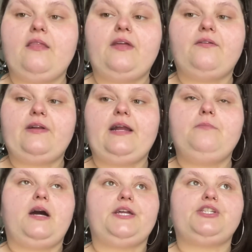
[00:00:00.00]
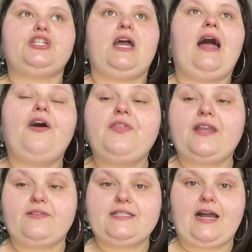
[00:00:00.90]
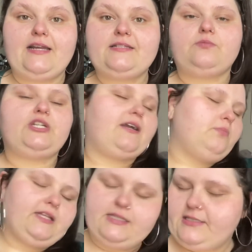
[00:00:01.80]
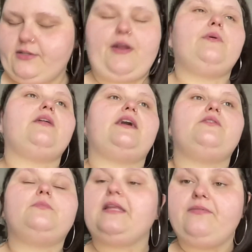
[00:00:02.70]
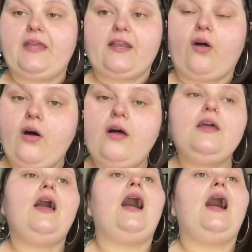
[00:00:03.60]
they're very much health at every size, which I completely disagree with. I don't believe in that at all.